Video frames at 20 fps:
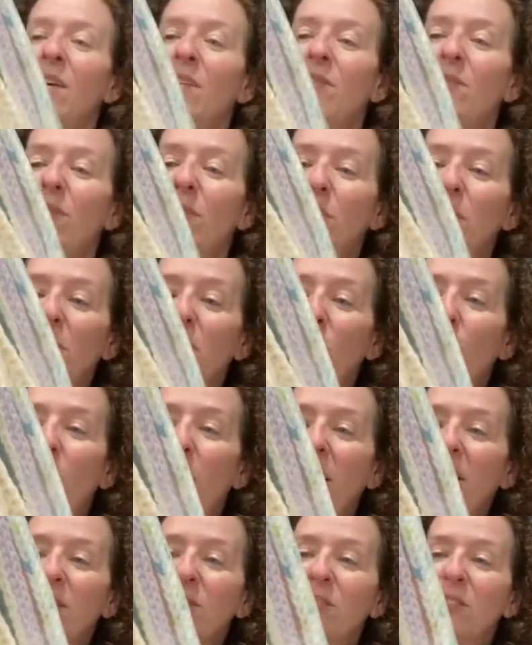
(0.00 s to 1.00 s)
full of
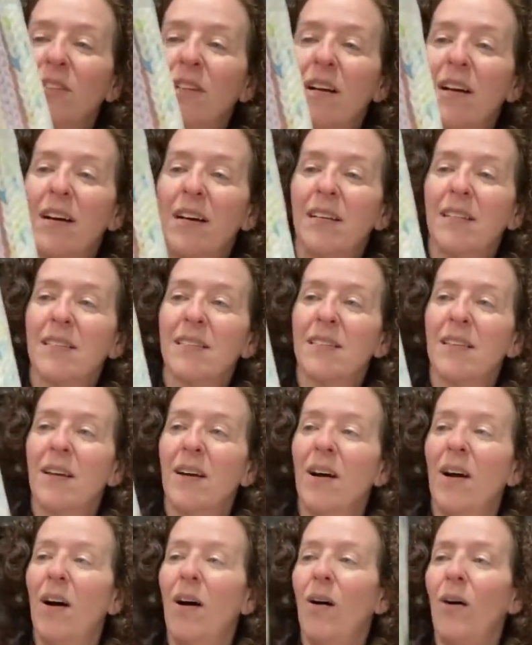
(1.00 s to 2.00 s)
washcloths.
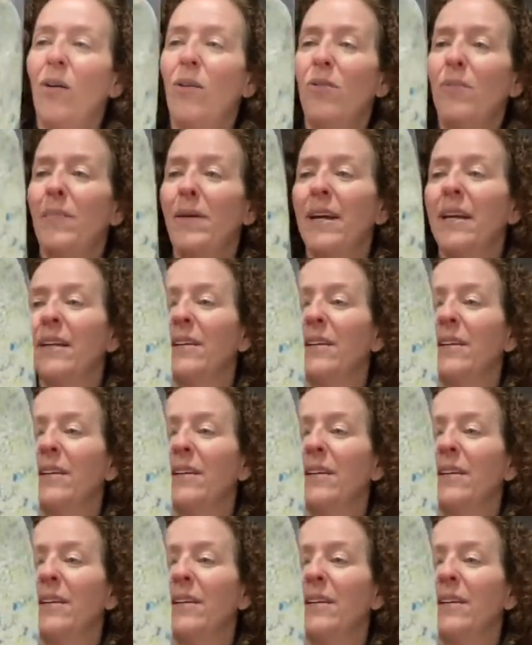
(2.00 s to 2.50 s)
Oh my